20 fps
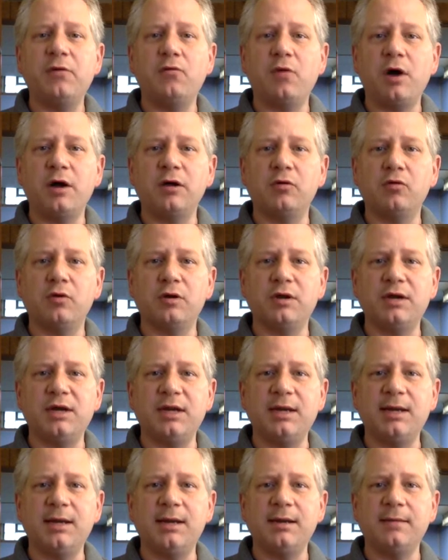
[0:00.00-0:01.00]
want or
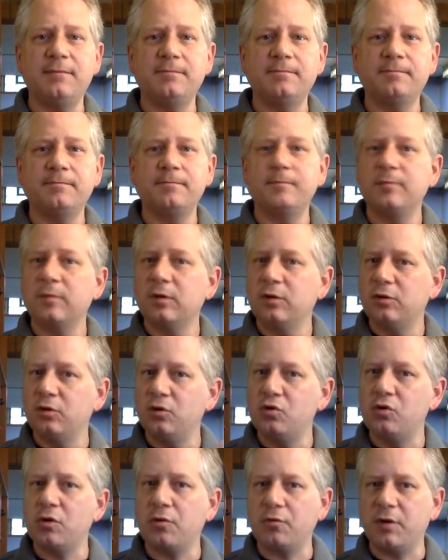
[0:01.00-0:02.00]
need.
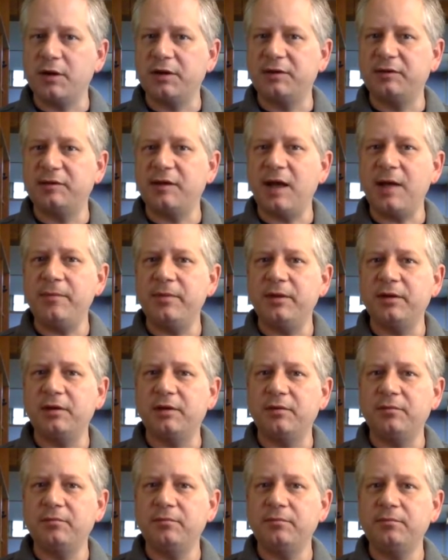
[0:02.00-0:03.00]
Who or what is stopping
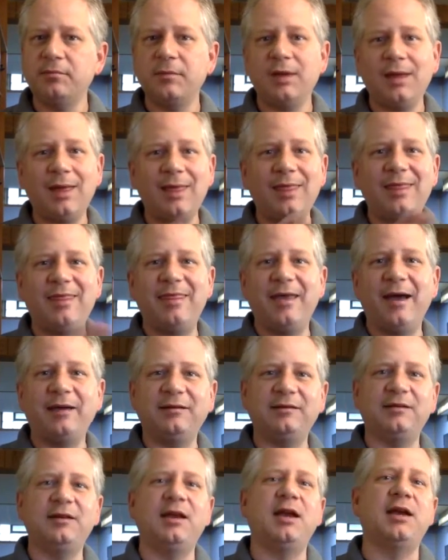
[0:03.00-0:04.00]
them?
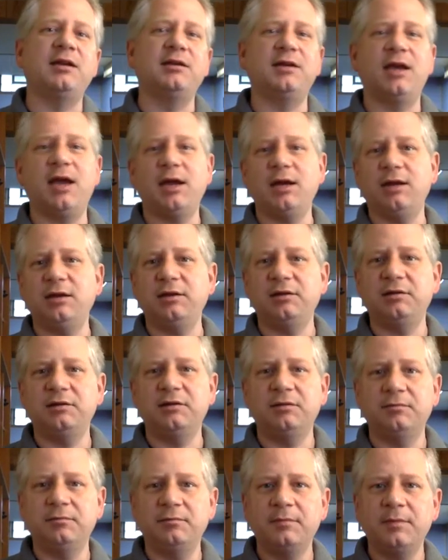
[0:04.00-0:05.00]
That's the
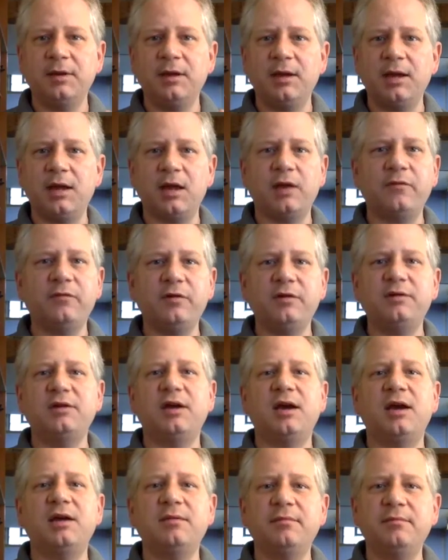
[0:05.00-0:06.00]
antagonist. Every
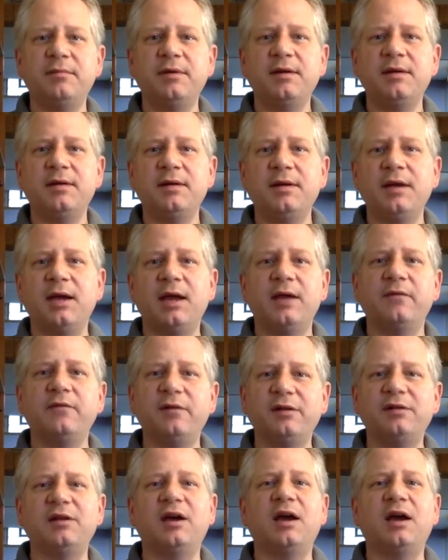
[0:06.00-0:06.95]
time, every